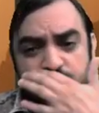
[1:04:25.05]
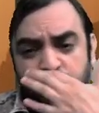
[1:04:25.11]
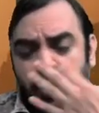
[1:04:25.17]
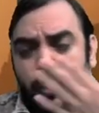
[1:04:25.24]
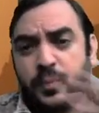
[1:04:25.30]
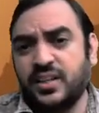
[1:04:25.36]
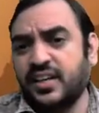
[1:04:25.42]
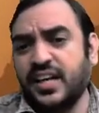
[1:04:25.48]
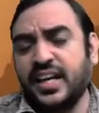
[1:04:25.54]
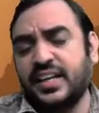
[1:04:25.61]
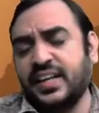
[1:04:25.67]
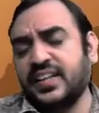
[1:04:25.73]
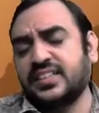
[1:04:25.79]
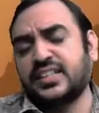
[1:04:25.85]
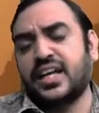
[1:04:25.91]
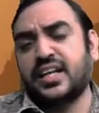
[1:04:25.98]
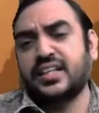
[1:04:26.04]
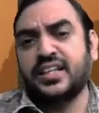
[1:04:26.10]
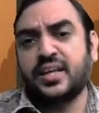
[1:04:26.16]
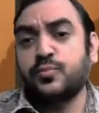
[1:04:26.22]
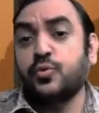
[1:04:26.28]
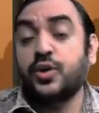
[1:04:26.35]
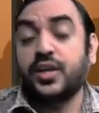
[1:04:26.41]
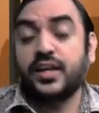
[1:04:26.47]
So many ratings are
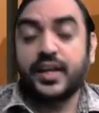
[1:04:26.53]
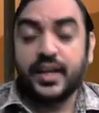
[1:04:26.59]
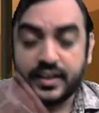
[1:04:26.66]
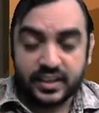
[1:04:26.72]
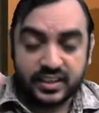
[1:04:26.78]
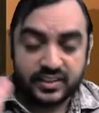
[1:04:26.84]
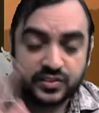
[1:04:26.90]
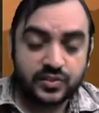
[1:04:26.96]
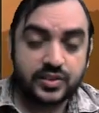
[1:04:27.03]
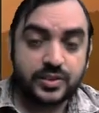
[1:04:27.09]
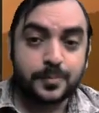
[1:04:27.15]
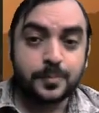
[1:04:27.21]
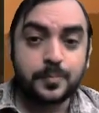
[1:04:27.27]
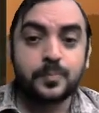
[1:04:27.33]
there, Modi ratings.